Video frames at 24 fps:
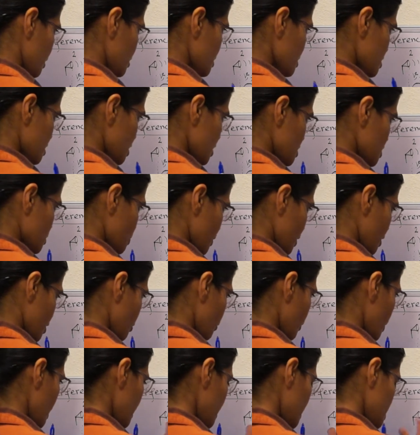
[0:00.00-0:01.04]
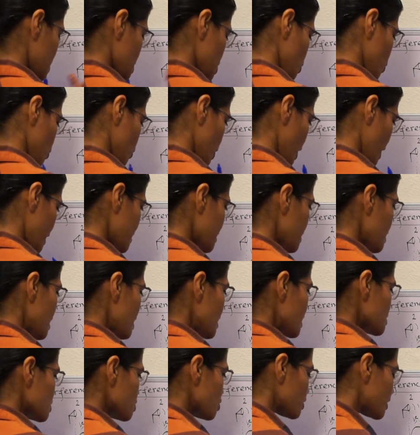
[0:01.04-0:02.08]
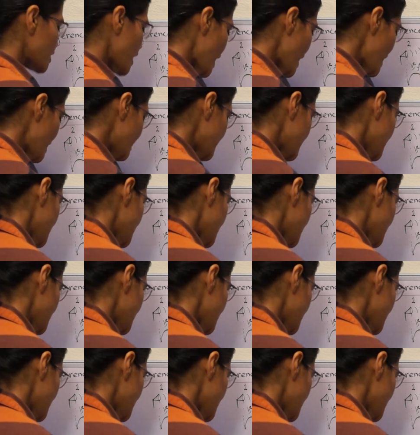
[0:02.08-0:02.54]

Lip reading: speaker 1 and 2, right? So that